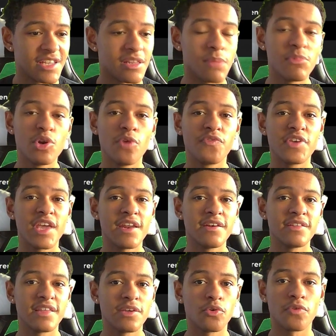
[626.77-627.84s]
Let me know if you get
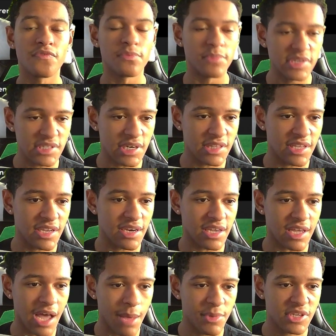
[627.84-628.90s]
anything or if you miss anything in the
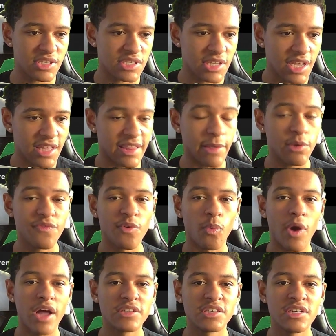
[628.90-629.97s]
comments. Thank you for
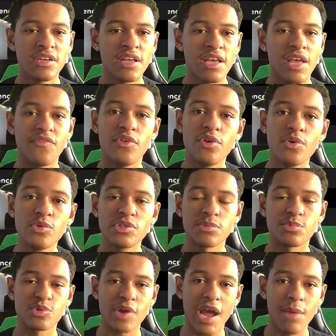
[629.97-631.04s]
watching. If you're new,
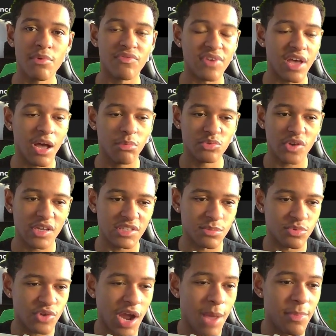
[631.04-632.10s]
subscribe. If it helped you out,
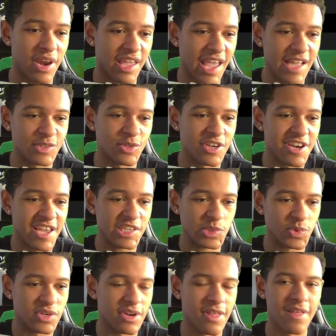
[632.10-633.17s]
subscribe, and i catch you in the
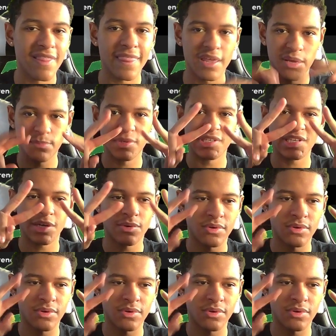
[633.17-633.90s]
next one. Peace out.